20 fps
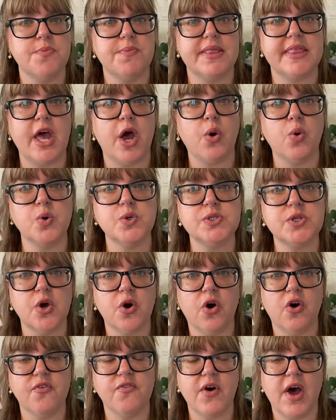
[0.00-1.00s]
but they also
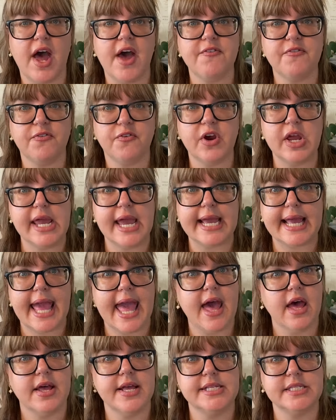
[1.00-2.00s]
offer a free
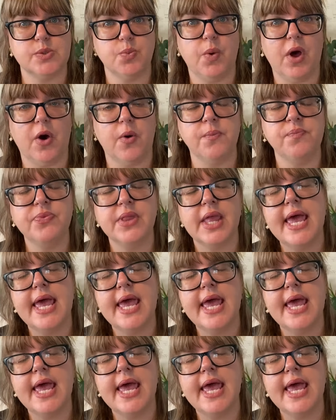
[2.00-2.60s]
account as well.